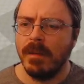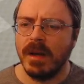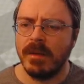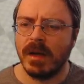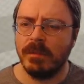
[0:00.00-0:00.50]

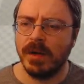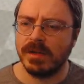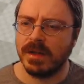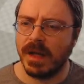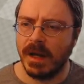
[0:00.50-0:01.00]
But I'm not
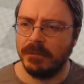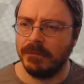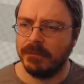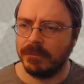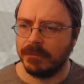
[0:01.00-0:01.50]
opposed to that.
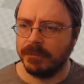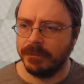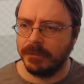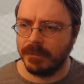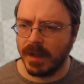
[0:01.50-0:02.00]

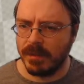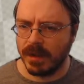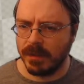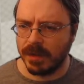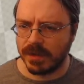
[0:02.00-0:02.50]
I'm
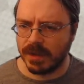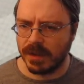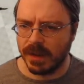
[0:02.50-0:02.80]
not opposed to